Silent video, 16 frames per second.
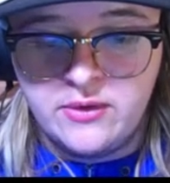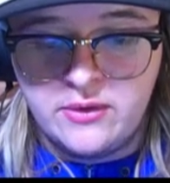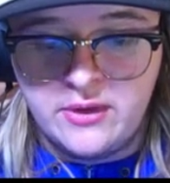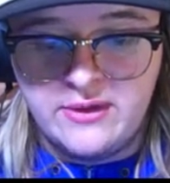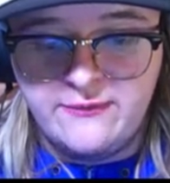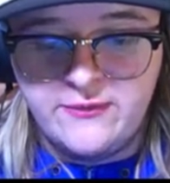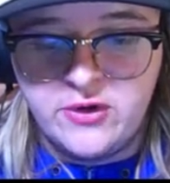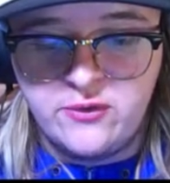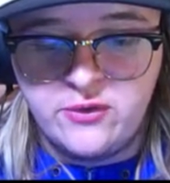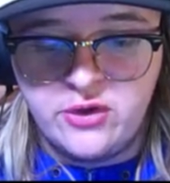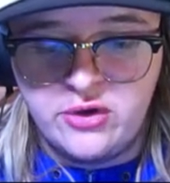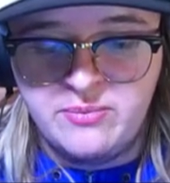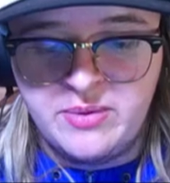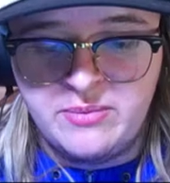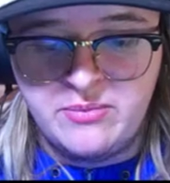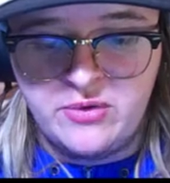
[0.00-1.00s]

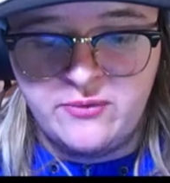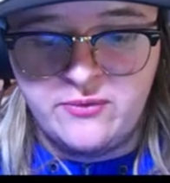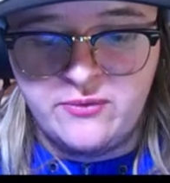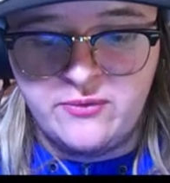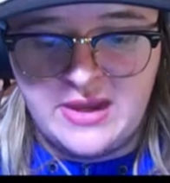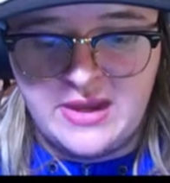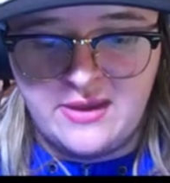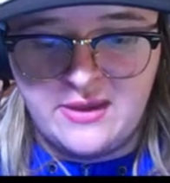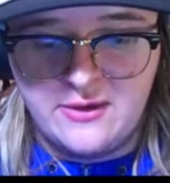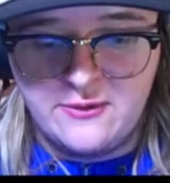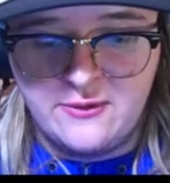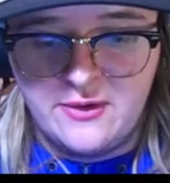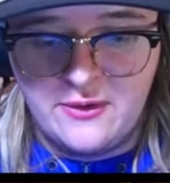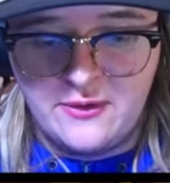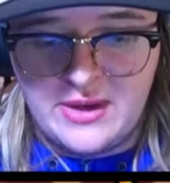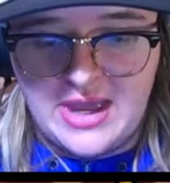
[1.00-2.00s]
Liftoglobin, move. Thank you.
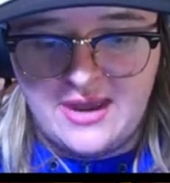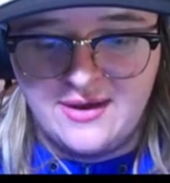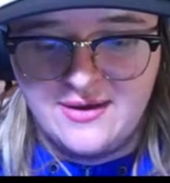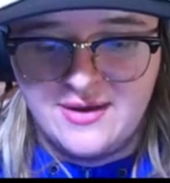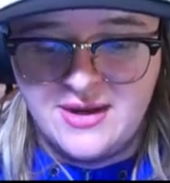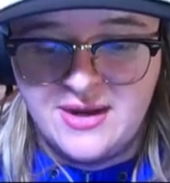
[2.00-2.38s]
Okay.